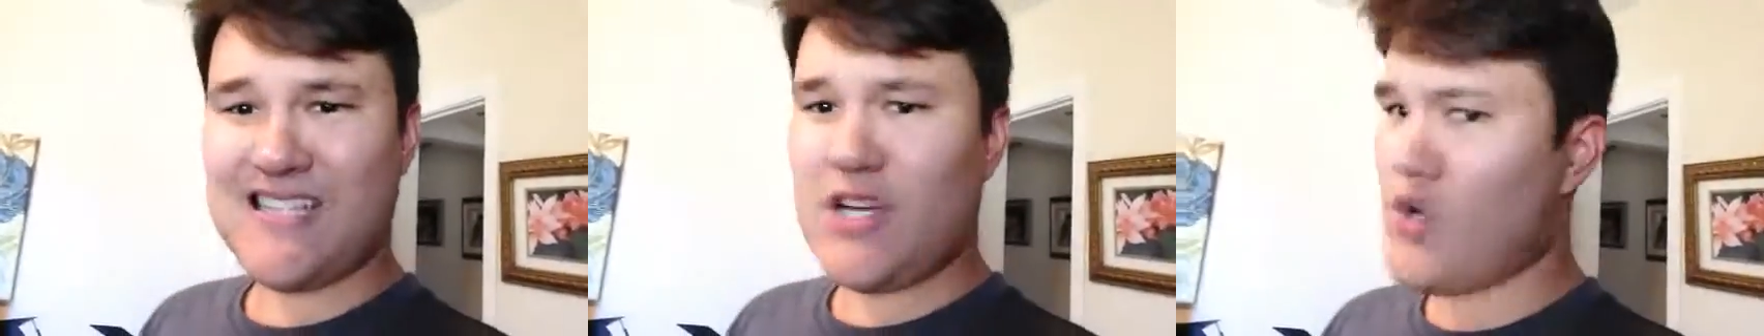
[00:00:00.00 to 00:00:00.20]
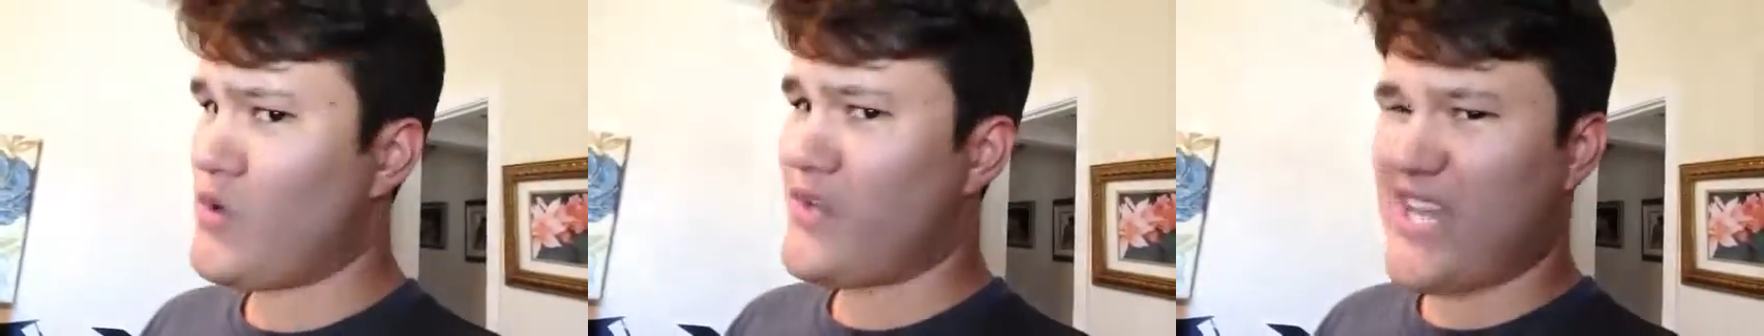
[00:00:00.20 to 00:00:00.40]

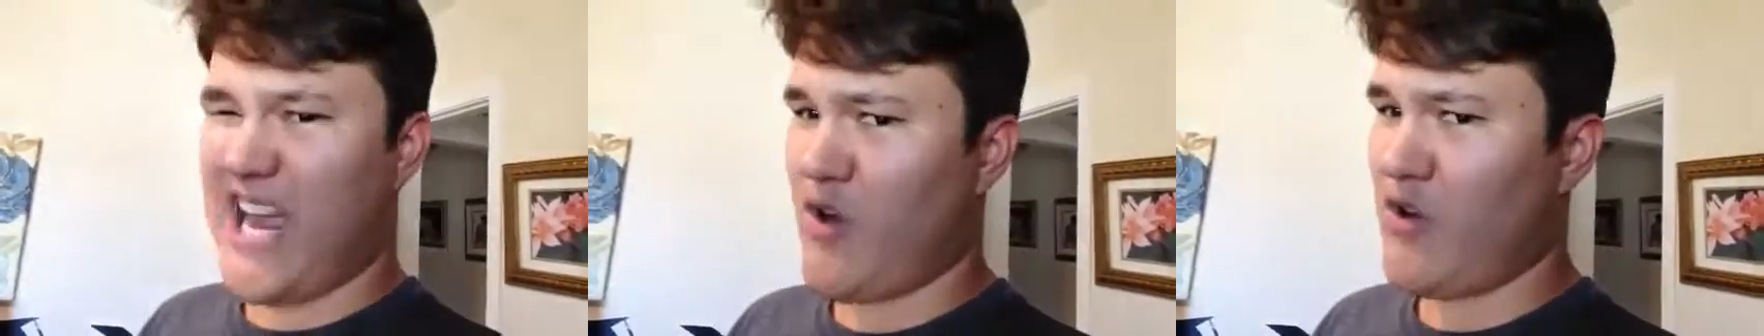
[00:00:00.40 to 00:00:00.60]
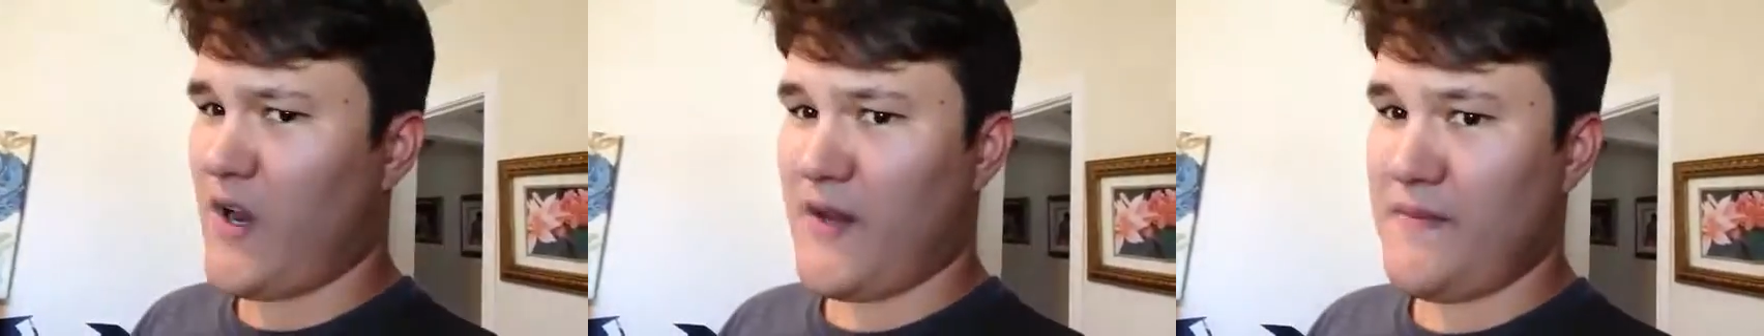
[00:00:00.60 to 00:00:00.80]
don't
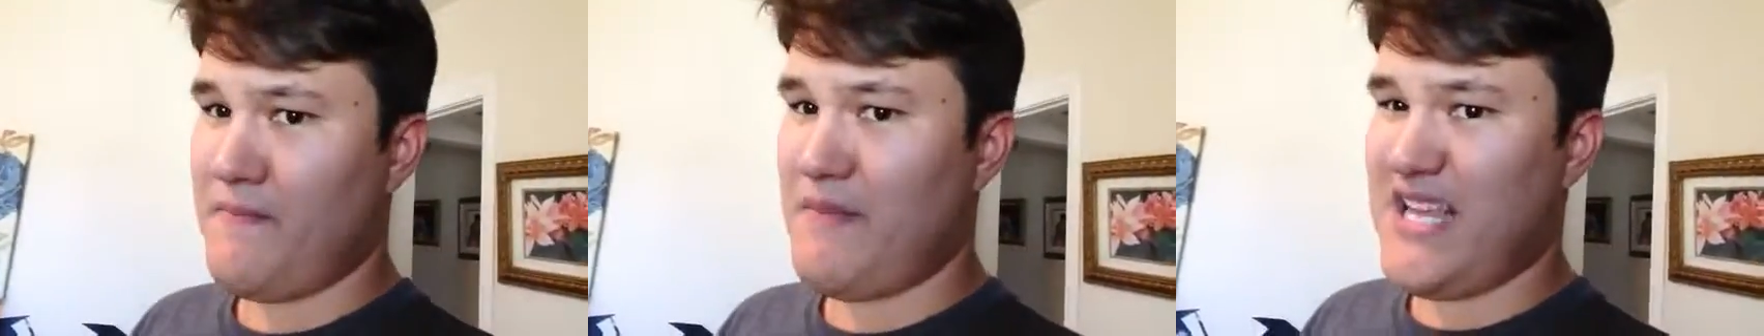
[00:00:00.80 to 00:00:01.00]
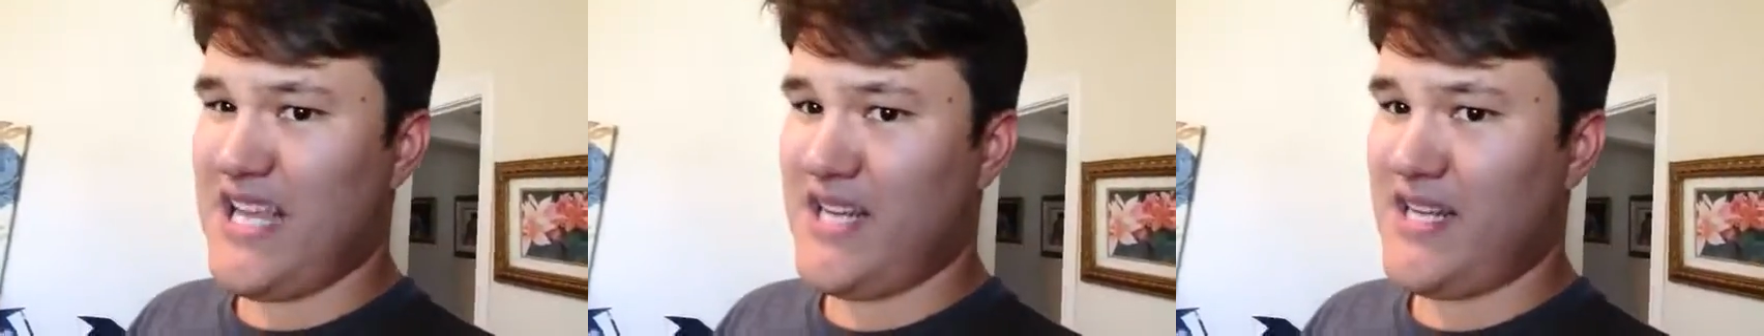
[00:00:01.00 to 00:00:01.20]
count
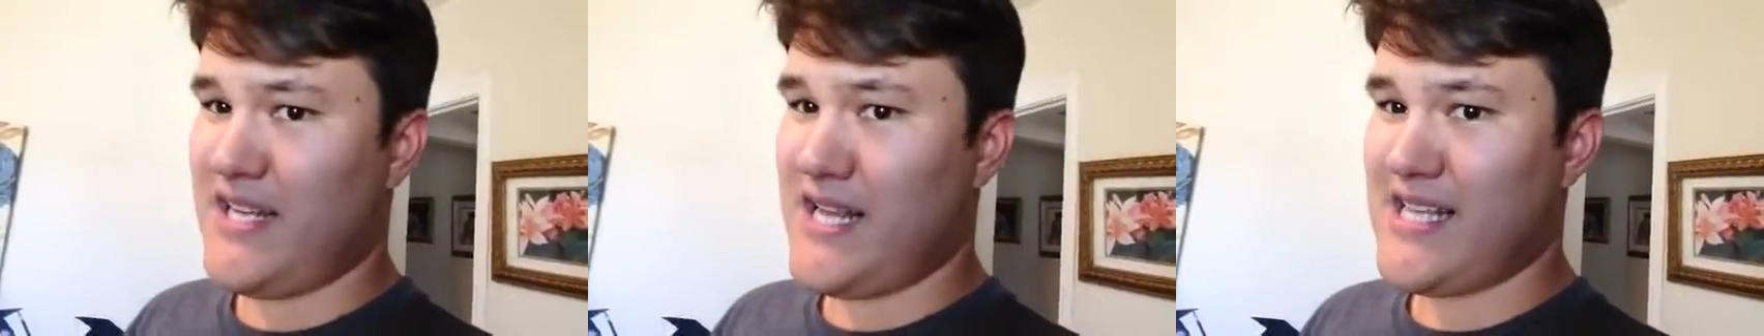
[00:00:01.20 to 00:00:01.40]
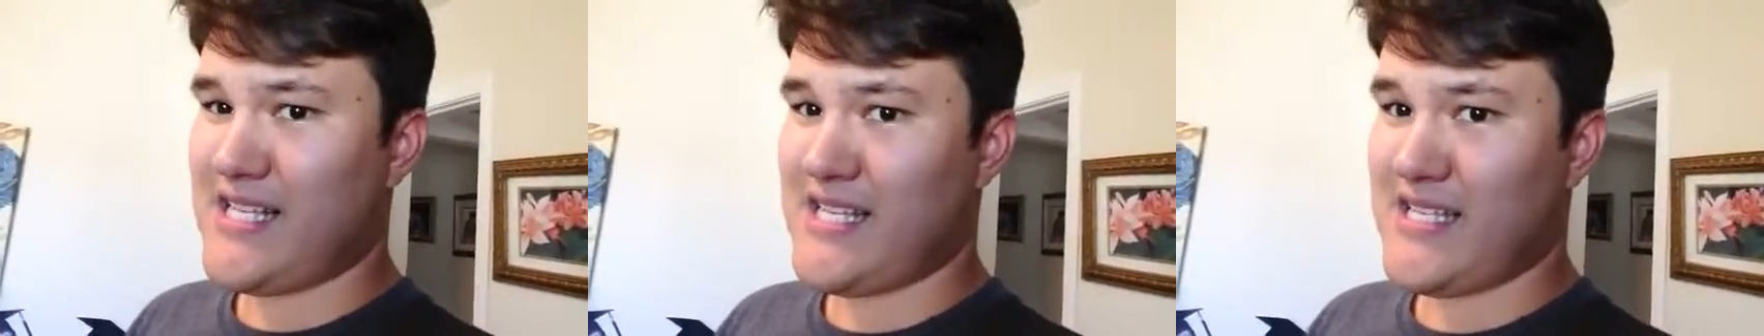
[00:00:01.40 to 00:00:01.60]
on me
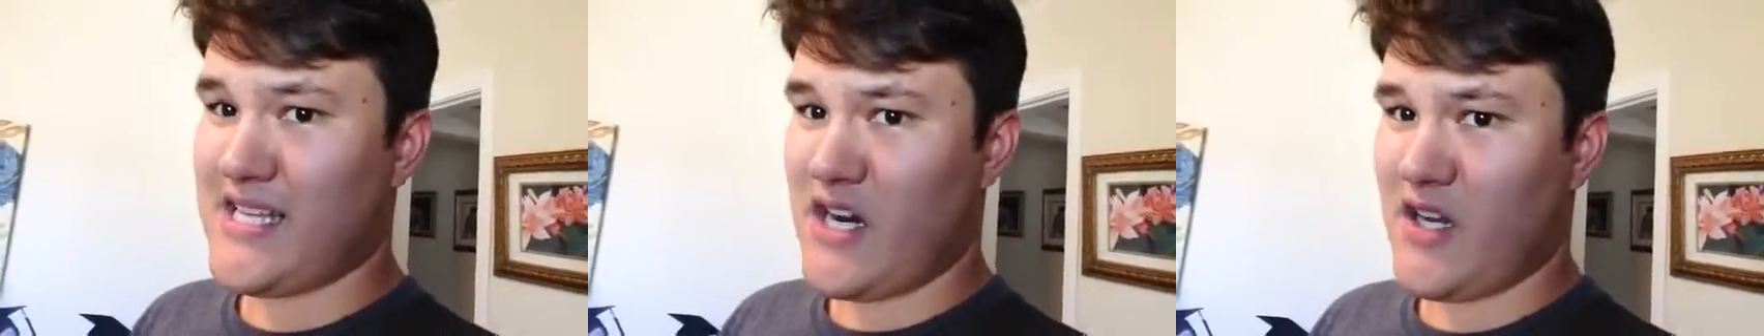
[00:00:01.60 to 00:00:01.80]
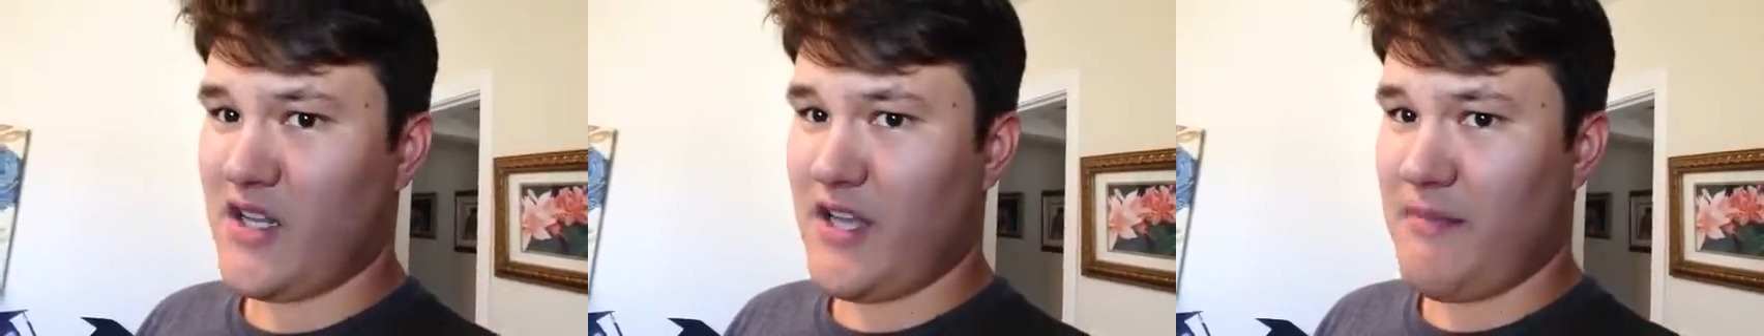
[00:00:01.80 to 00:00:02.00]

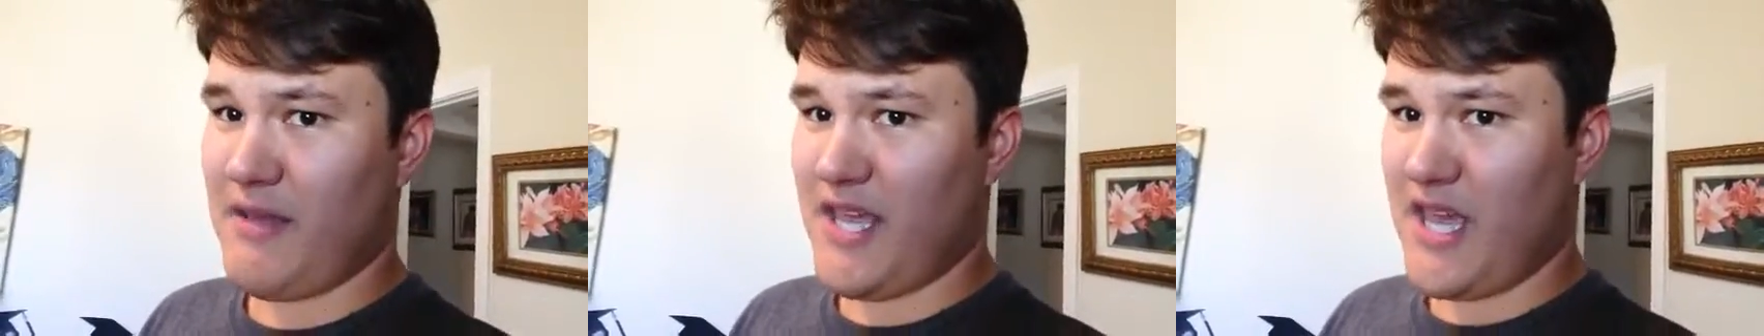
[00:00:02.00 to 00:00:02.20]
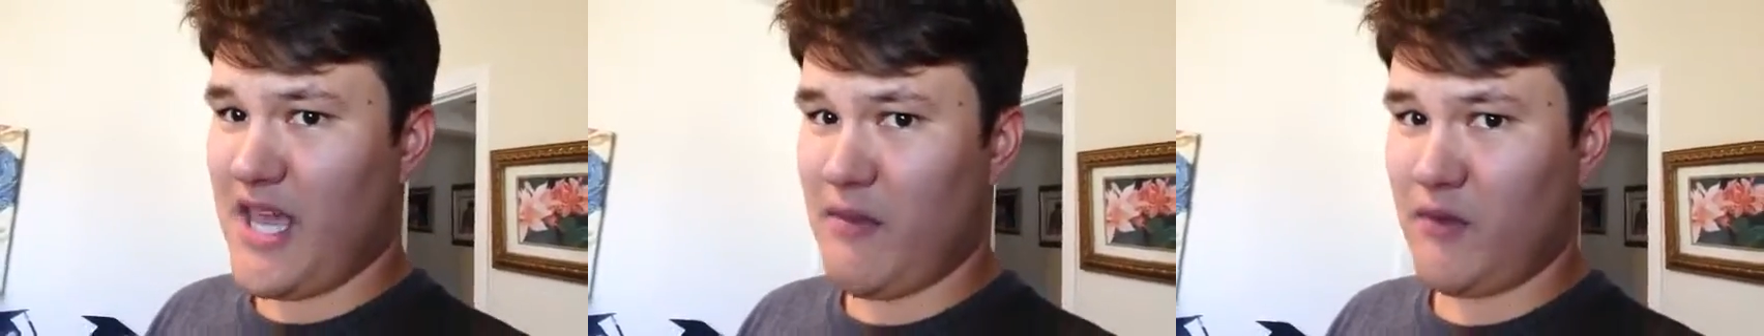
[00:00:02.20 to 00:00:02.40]
necessarily
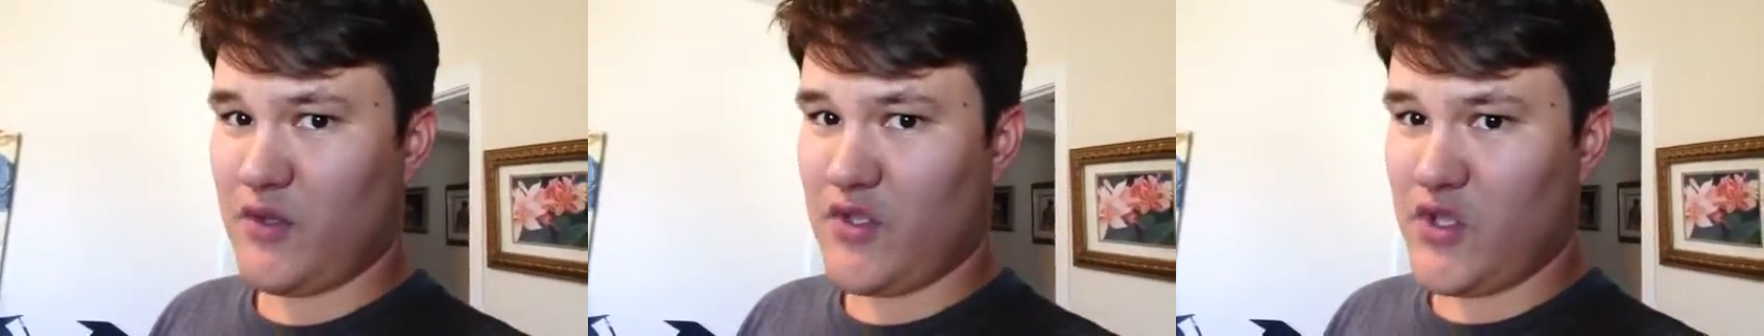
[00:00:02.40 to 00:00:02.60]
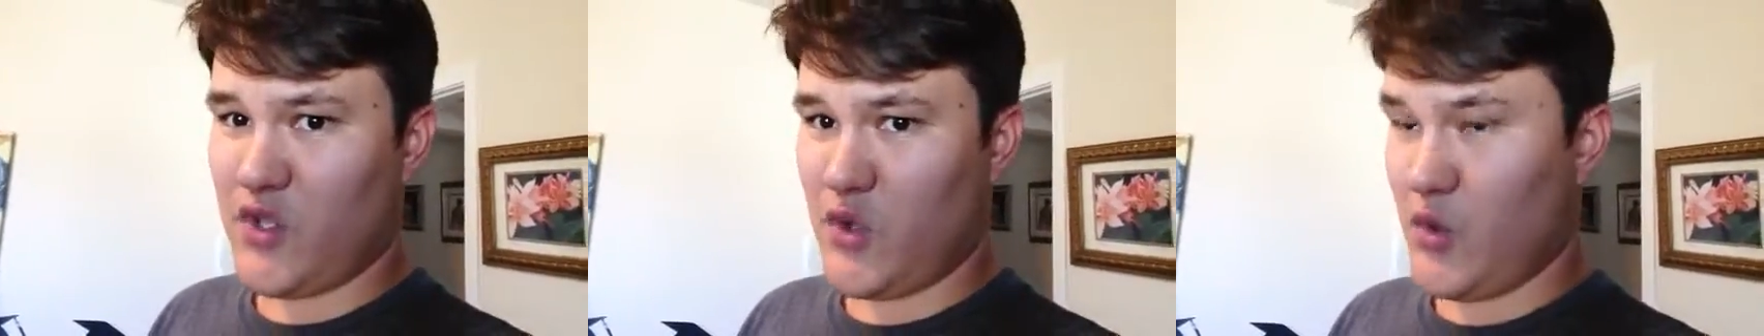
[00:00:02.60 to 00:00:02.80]
being able
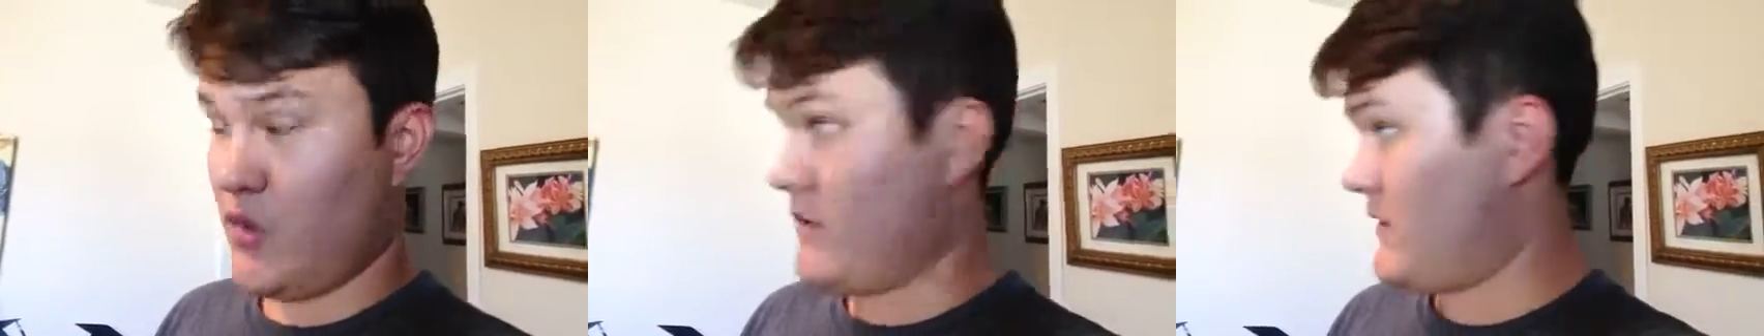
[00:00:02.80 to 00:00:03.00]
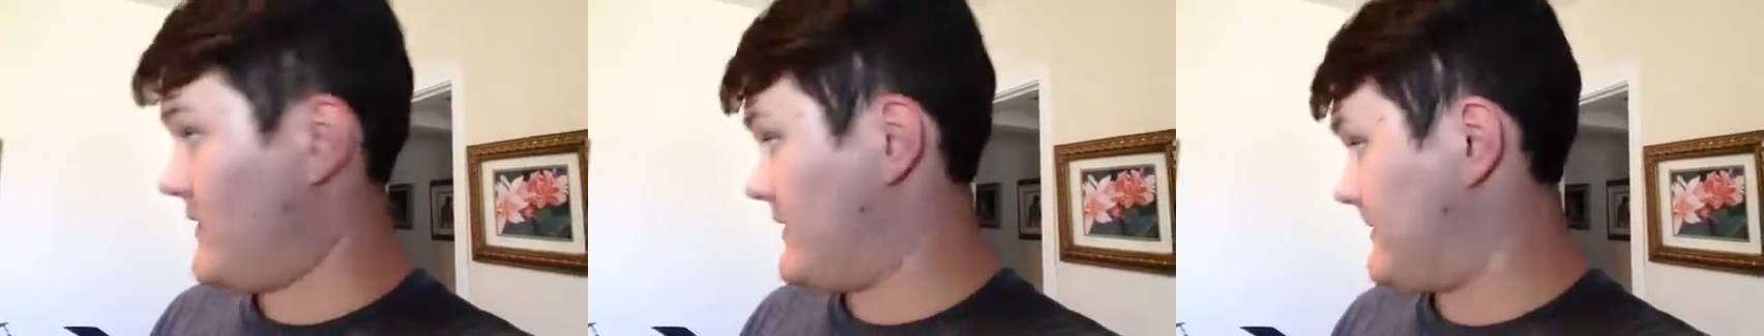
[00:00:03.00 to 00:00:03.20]

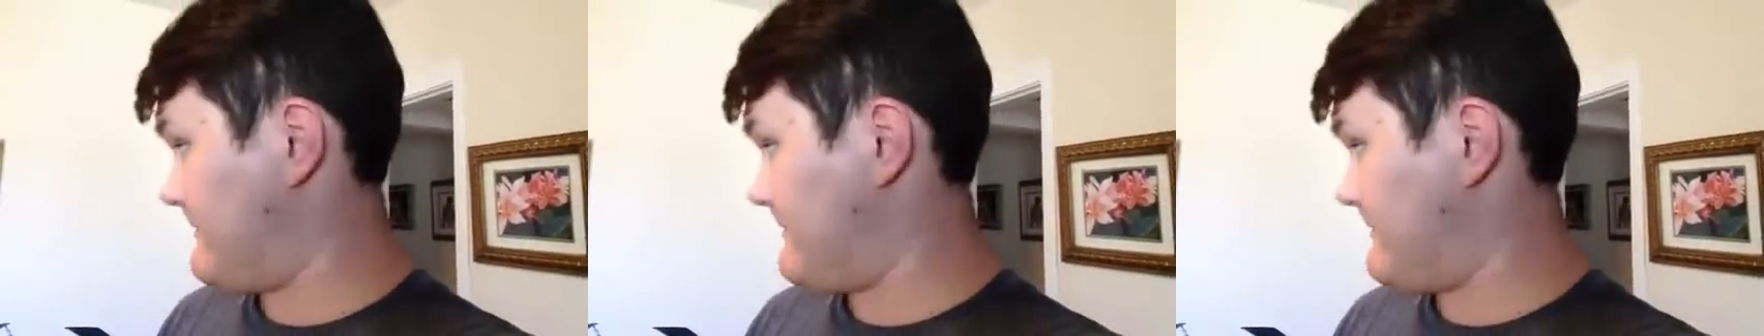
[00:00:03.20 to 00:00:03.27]
to